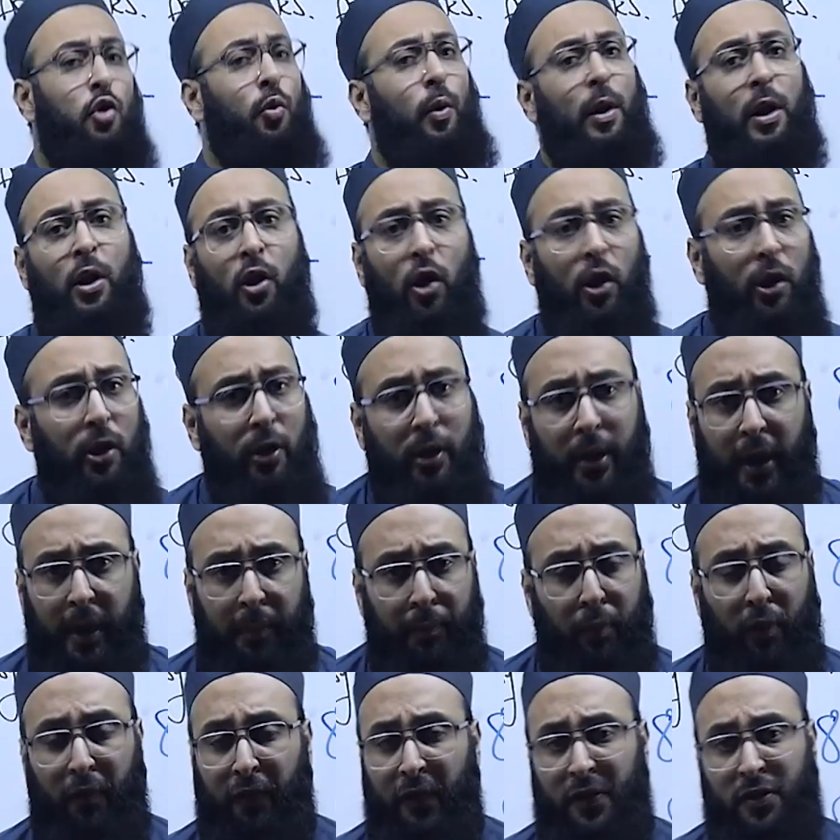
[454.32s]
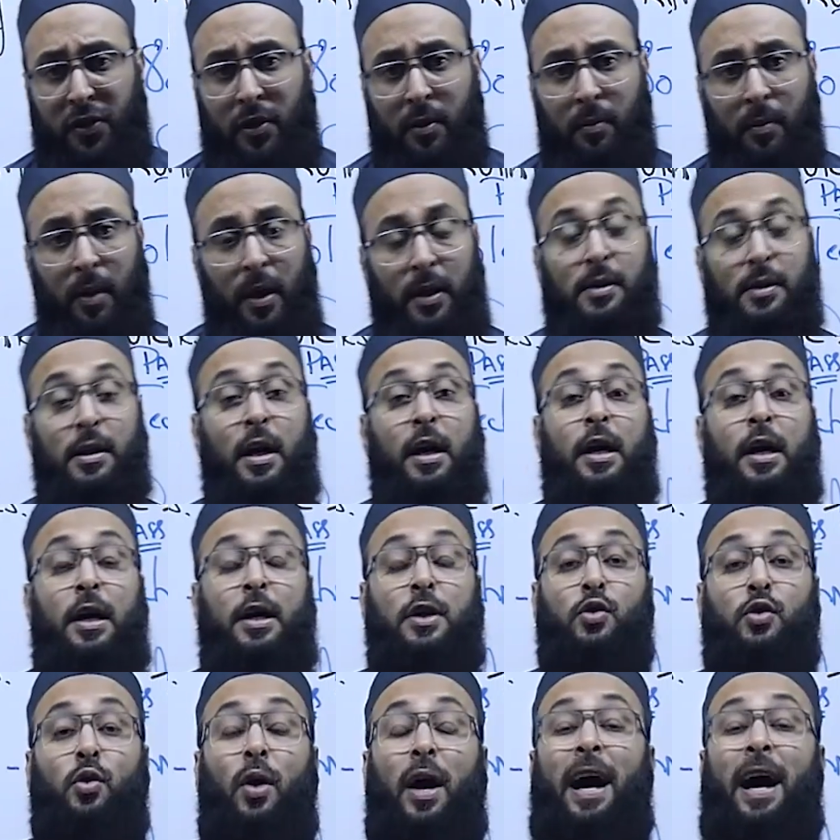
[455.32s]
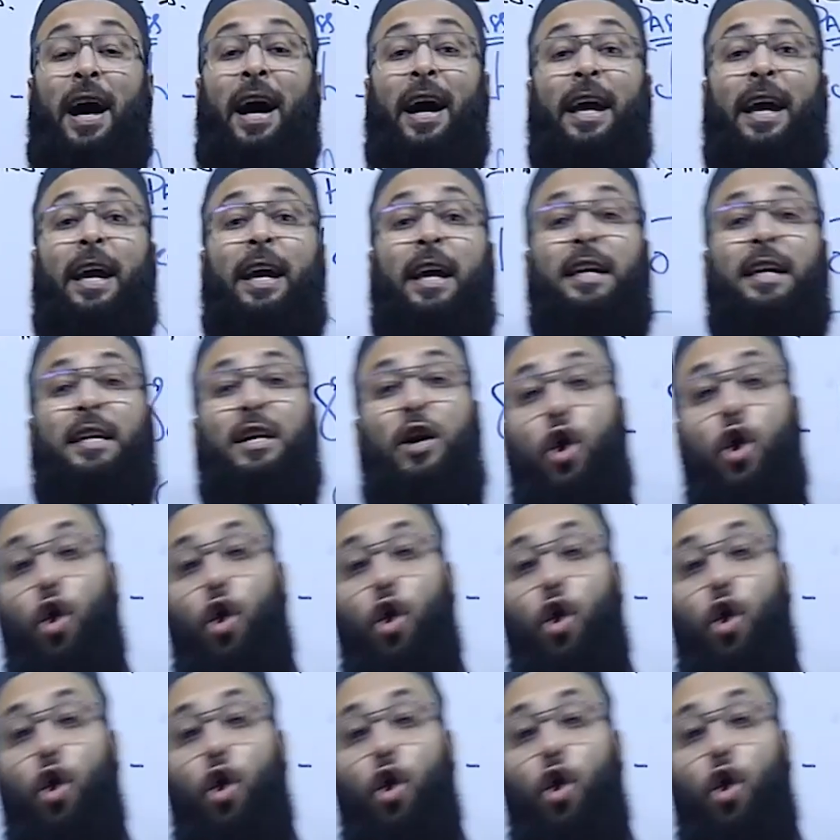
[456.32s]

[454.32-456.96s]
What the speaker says: you will not get professional marks. So I